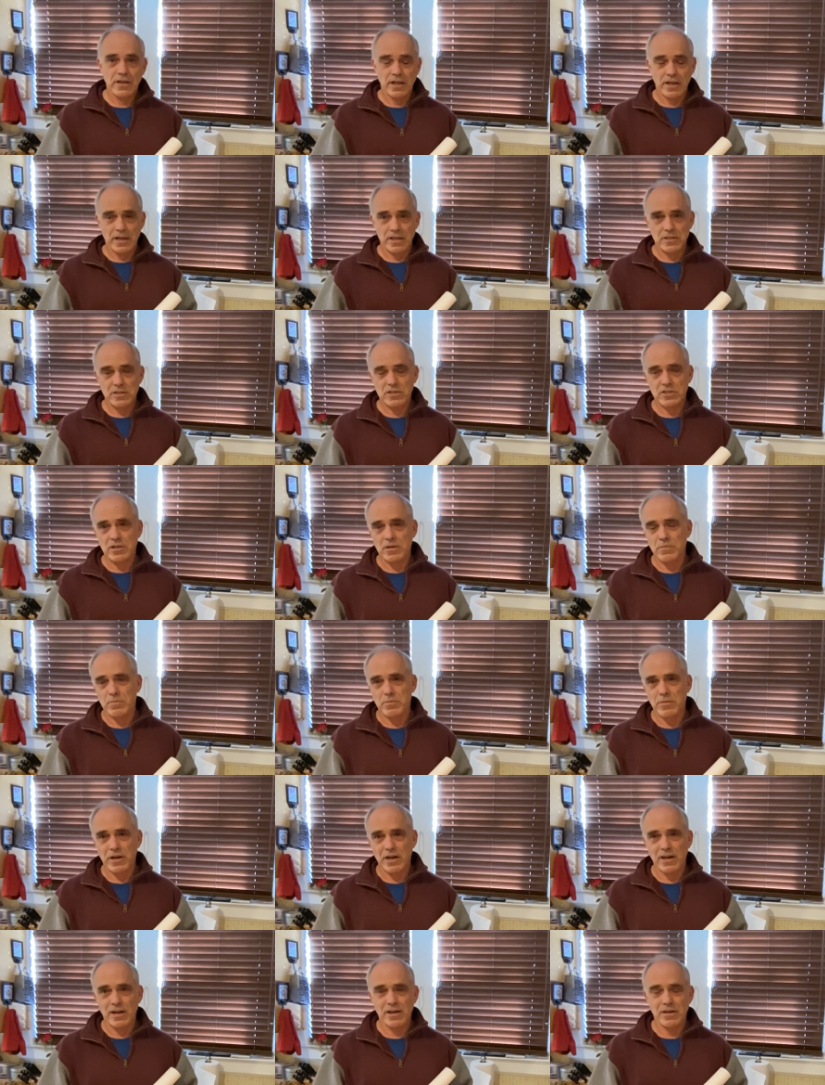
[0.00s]
and some
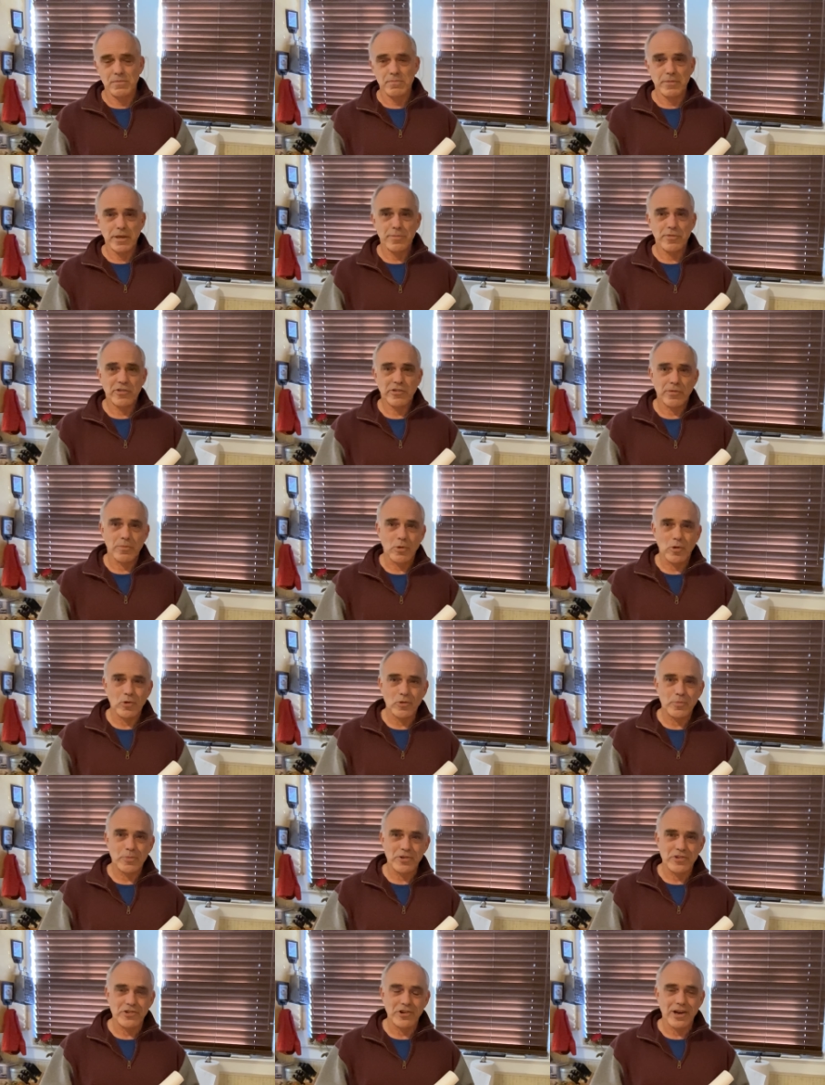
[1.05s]
uh, maybe some old
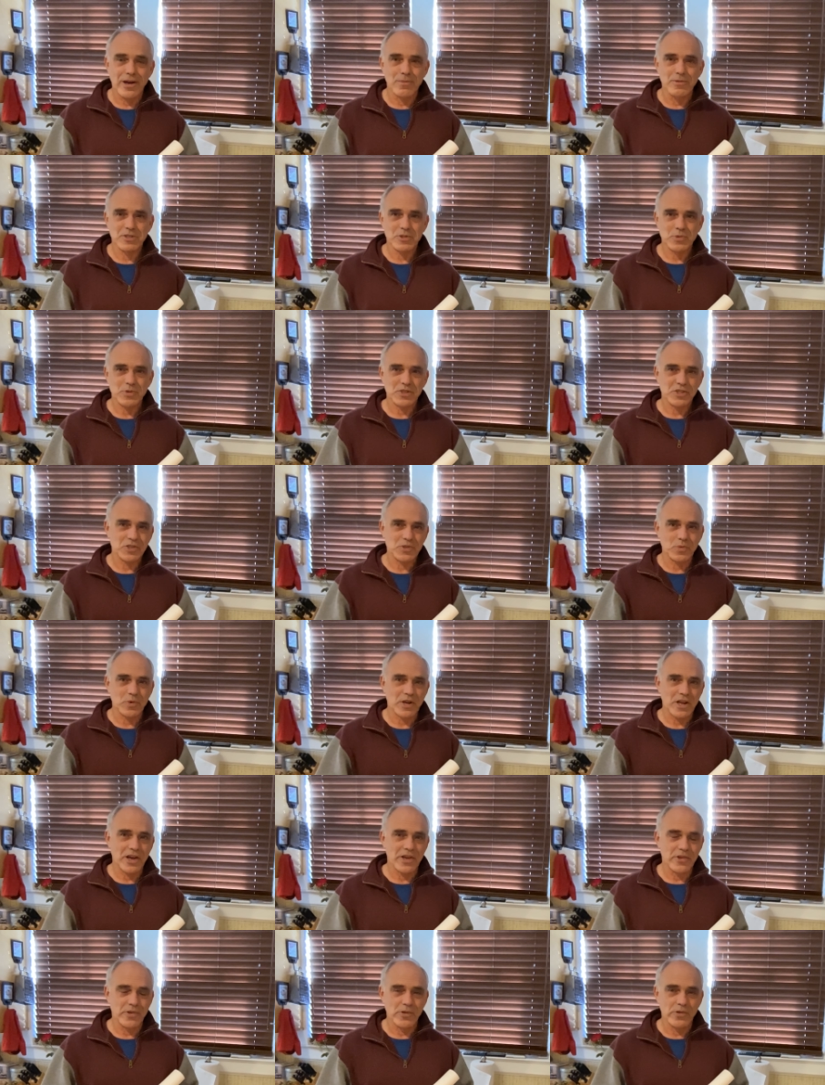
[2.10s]
pajamas, which is what
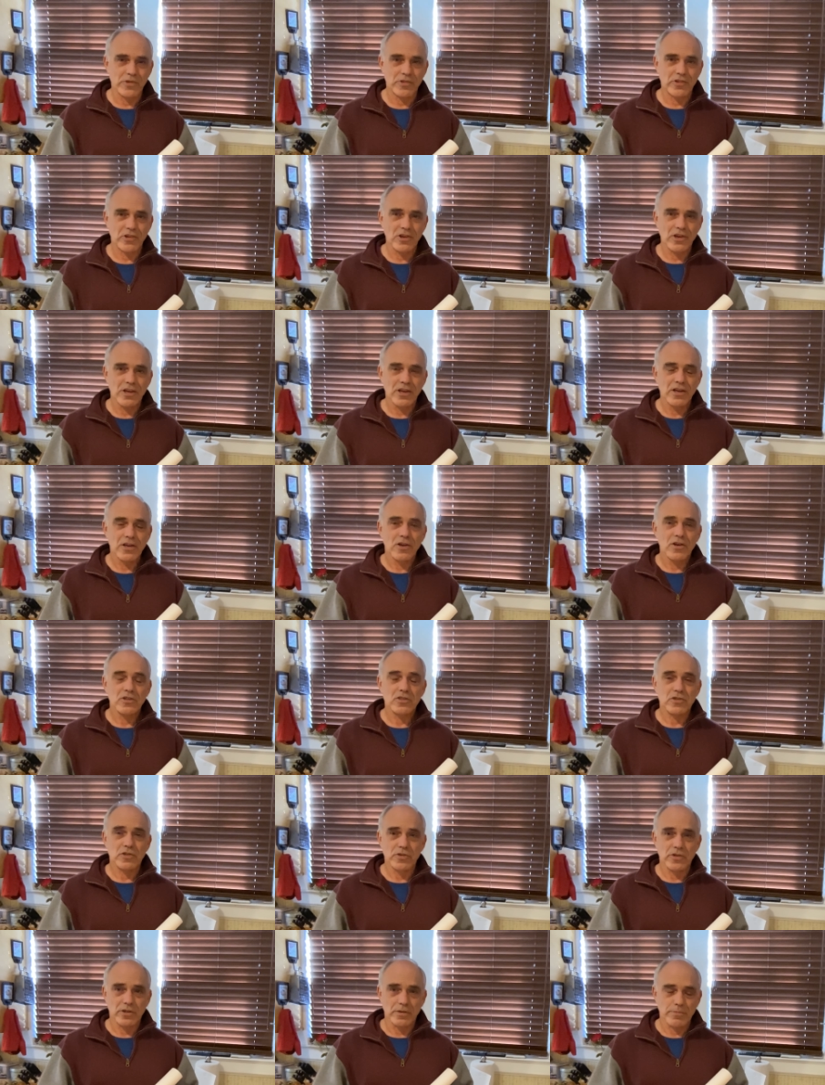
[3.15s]
I used
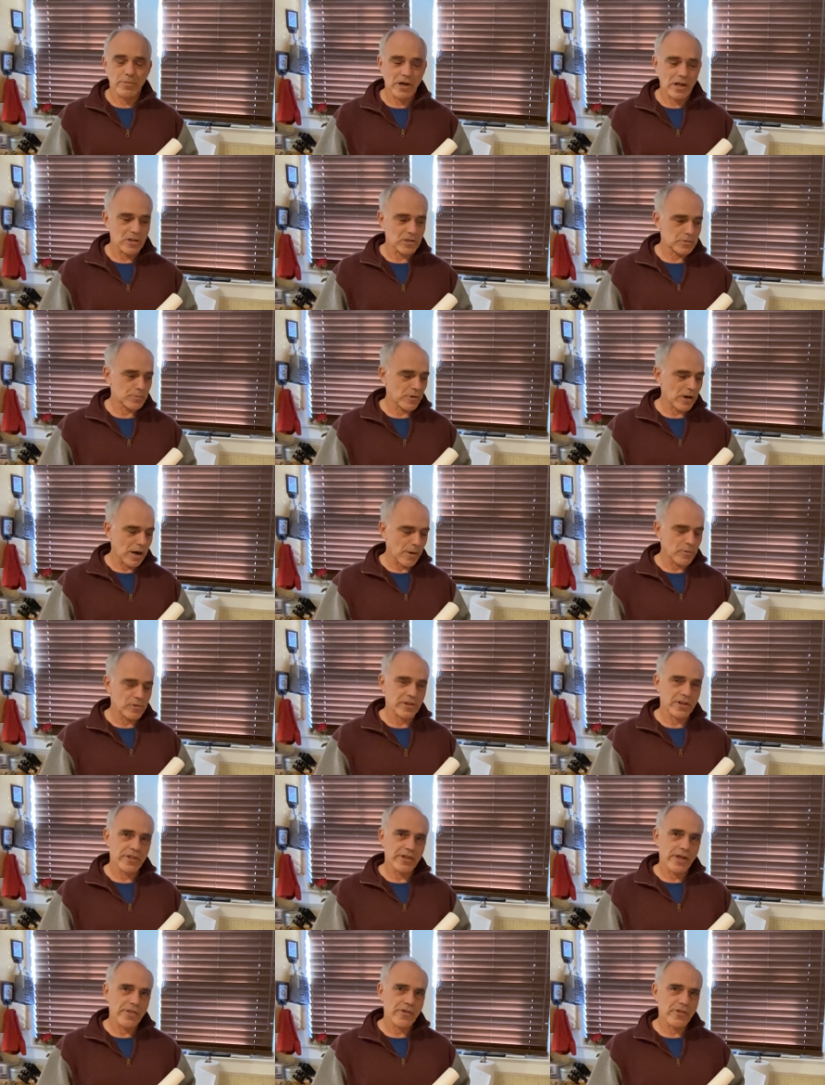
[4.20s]
so you can polish properly.
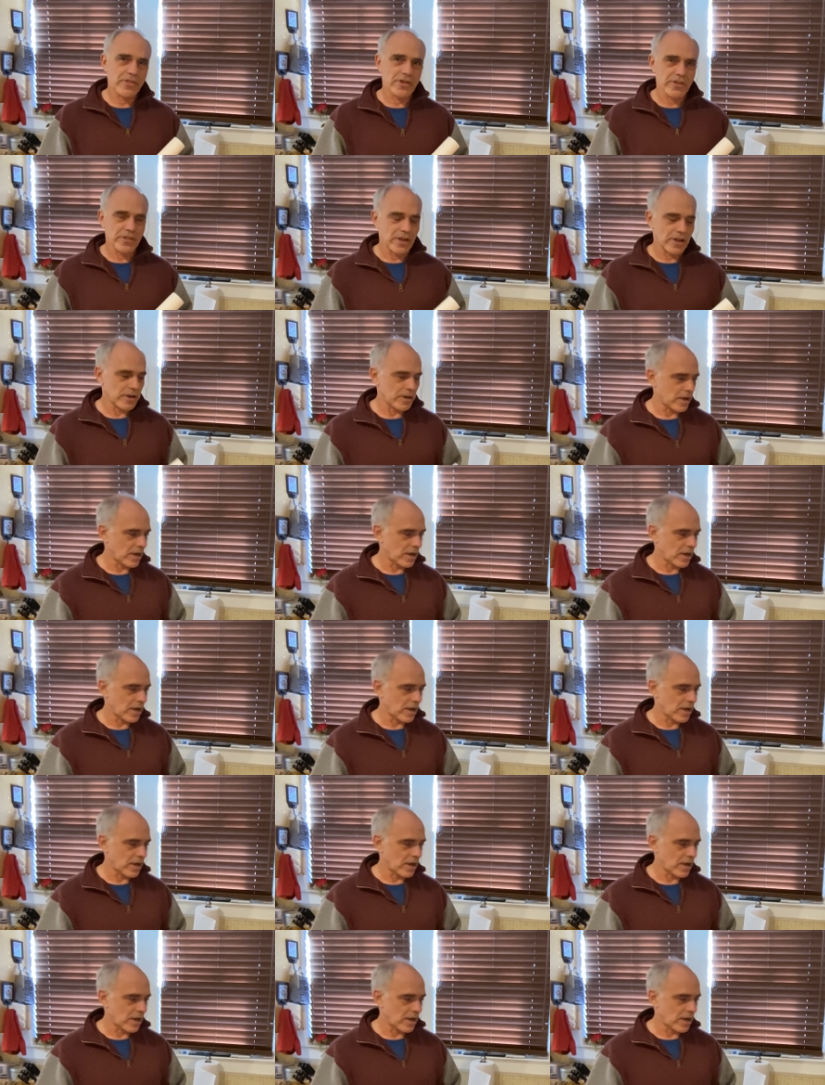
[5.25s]
The other thing that